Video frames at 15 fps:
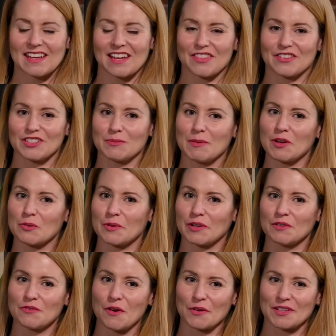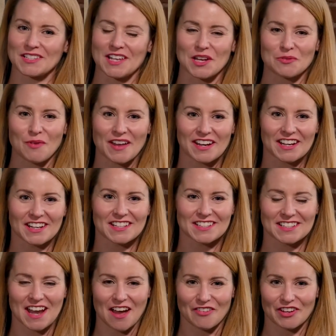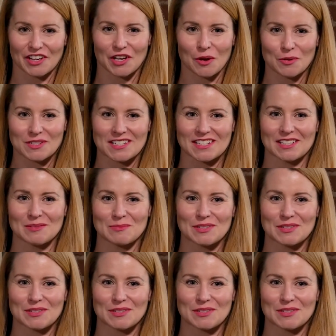Now, there's been a real focus on readiness and having a go team.